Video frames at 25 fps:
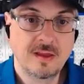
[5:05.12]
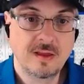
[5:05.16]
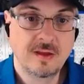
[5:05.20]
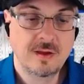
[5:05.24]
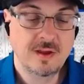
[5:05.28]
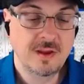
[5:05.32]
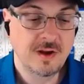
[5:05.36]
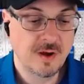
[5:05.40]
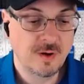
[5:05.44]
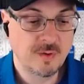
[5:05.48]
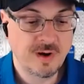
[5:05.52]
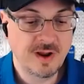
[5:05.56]

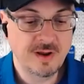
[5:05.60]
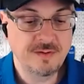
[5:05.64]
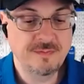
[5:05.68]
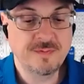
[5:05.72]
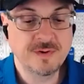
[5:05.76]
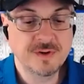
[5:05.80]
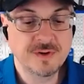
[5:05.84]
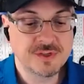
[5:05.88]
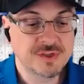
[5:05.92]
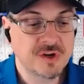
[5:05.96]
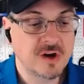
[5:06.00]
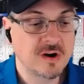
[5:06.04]
you know when i
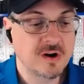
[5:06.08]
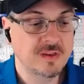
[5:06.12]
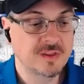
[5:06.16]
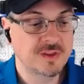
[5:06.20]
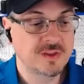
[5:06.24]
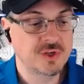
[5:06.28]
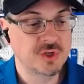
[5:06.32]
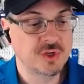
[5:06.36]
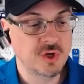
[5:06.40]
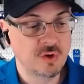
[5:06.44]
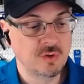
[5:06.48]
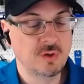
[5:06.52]
first started the
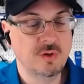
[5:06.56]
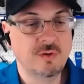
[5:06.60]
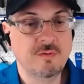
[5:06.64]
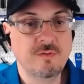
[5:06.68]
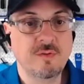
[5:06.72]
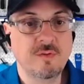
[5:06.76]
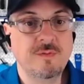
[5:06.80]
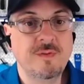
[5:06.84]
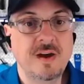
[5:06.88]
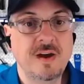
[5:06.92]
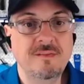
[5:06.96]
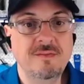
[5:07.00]
show a little over
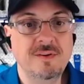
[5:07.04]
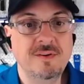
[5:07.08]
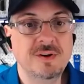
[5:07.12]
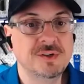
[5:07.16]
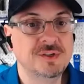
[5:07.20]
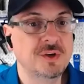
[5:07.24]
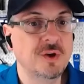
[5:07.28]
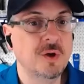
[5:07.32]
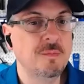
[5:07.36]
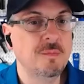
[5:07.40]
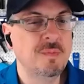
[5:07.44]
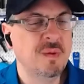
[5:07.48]
five years
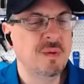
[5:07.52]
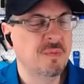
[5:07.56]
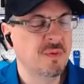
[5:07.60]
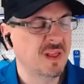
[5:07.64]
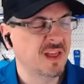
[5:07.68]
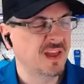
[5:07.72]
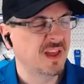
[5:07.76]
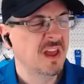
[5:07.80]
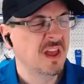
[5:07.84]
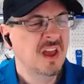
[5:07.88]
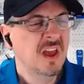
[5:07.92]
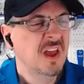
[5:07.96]
ago people were
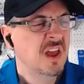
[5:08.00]
like